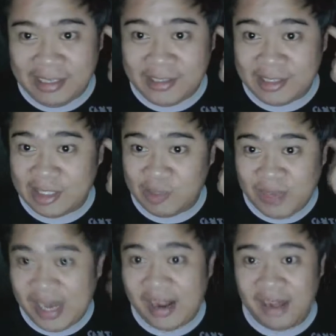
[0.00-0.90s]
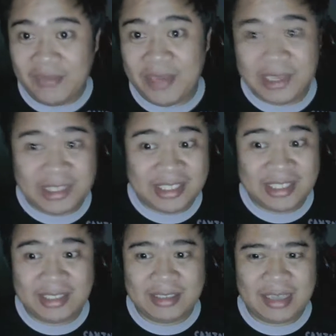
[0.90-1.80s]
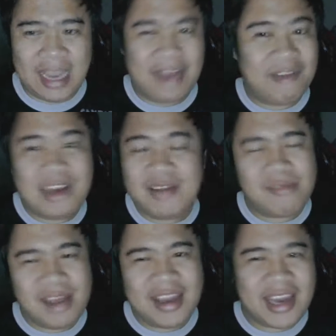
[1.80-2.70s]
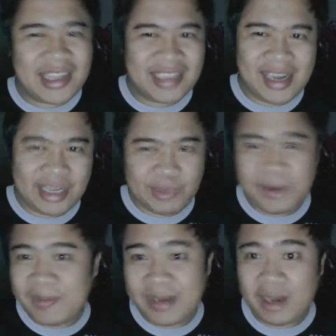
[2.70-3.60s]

you know, as a spin-off because I really find it as an experiment.